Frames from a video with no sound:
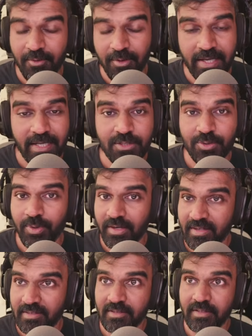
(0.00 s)
only
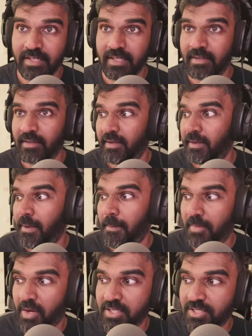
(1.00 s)
230
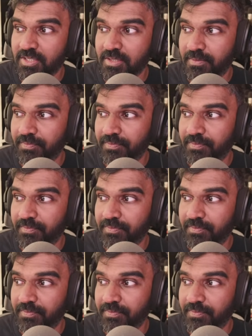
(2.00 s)
bucks.